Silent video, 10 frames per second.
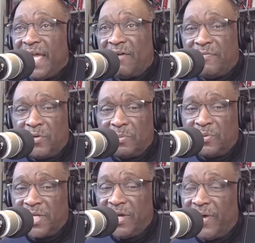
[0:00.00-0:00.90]

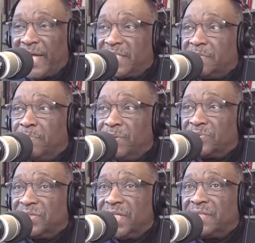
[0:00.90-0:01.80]
Affordable Care Act. It's
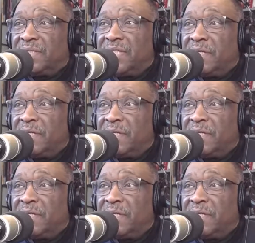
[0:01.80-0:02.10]
bullshit.